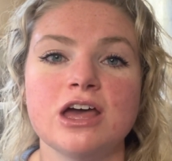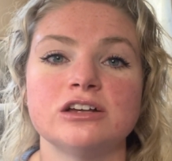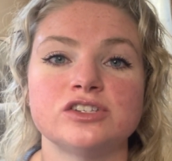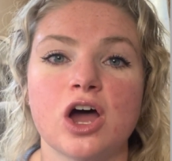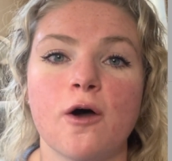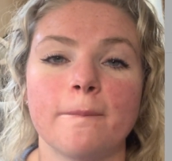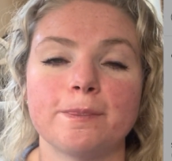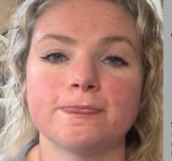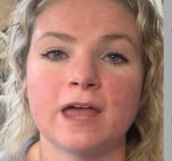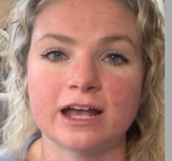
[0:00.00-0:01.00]
So
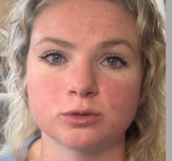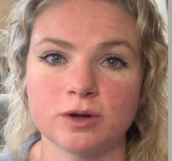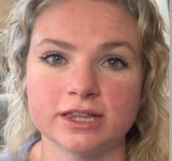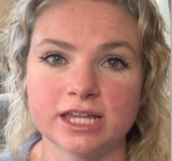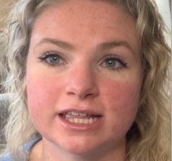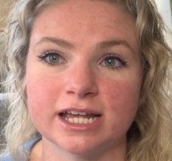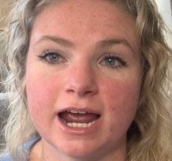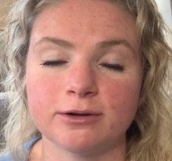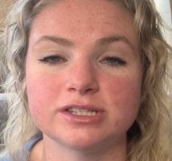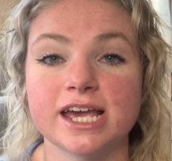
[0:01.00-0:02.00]
that's one thing that
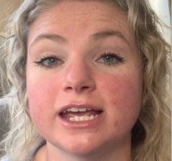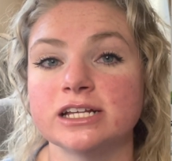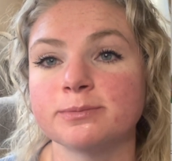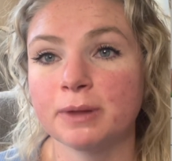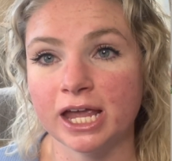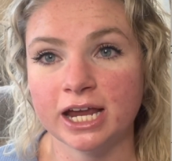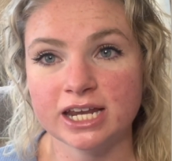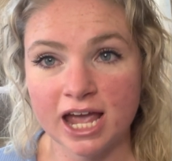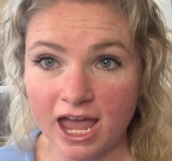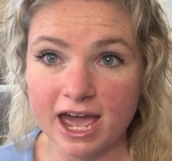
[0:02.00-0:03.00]
I would say is plan
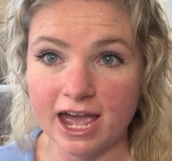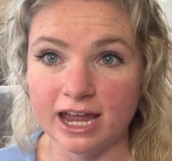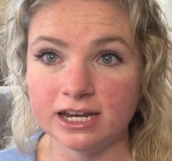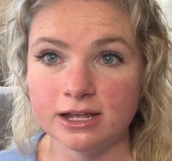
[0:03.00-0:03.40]
ahead.